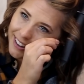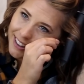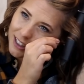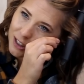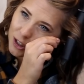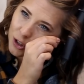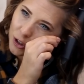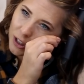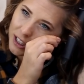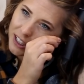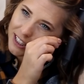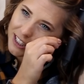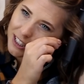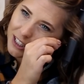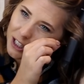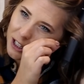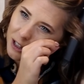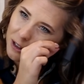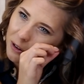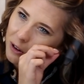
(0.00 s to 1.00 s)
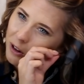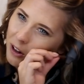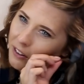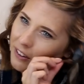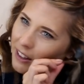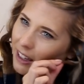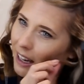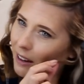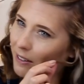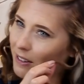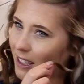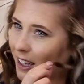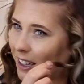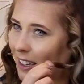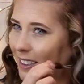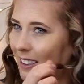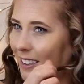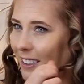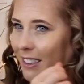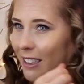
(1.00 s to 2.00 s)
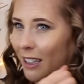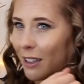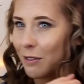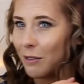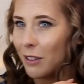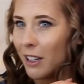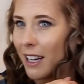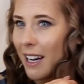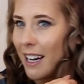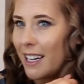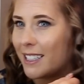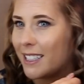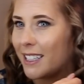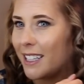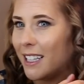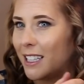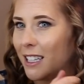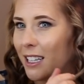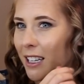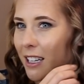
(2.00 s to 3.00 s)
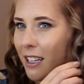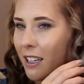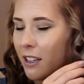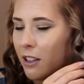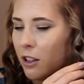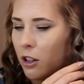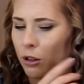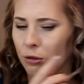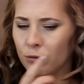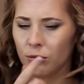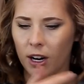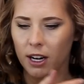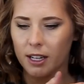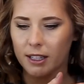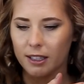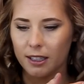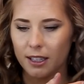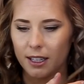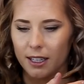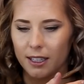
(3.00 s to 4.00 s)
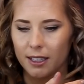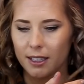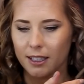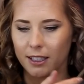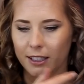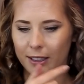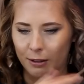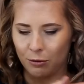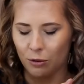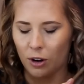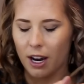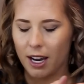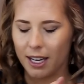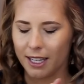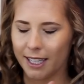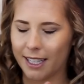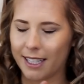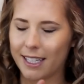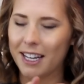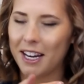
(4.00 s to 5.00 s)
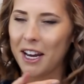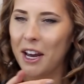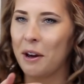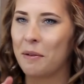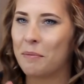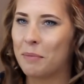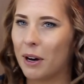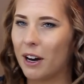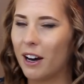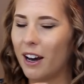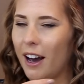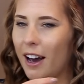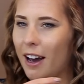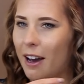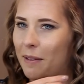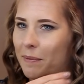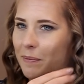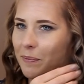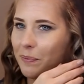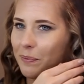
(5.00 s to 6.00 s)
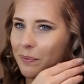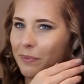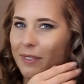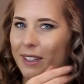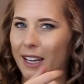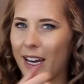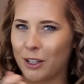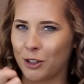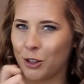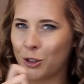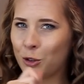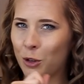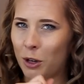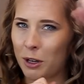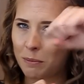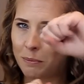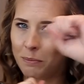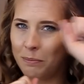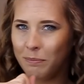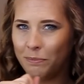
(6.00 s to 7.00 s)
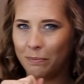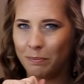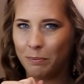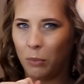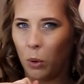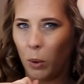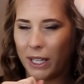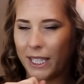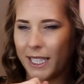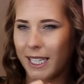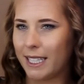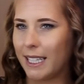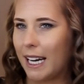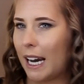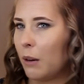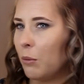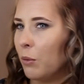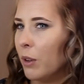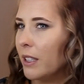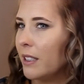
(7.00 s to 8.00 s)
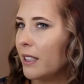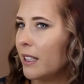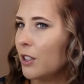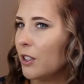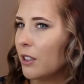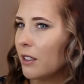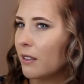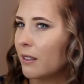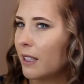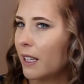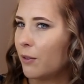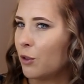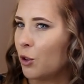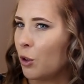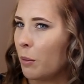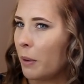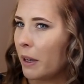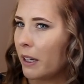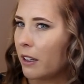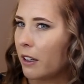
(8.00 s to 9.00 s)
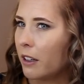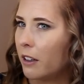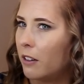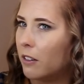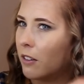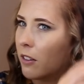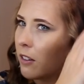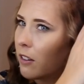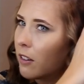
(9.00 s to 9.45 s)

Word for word: it's tricky to do on the left side because I'm right-handed. On the right side because I'm right-handed, but yeah, just try and point it downwards, it just gives you a better curl.